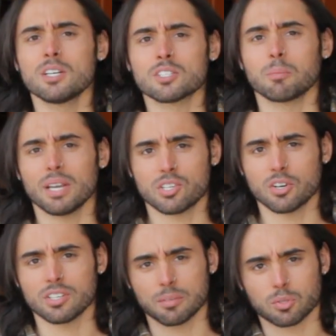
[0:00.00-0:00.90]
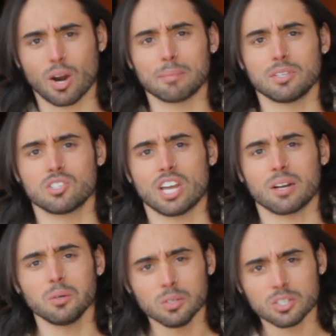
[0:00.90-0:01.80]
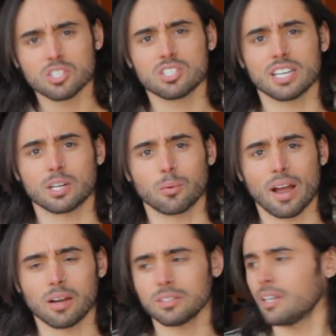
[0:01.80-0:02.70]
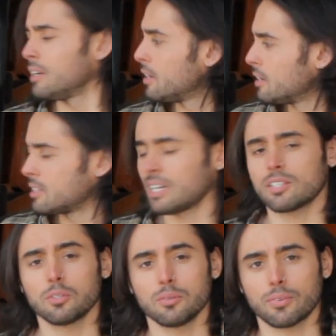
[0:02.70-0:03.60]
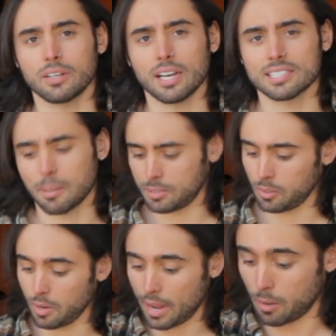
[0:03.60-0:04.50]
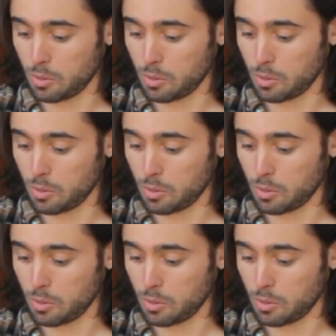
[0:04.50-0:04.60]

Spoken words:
So make sure to subscribe to the channel, stick around, stay tuned for the next episode, and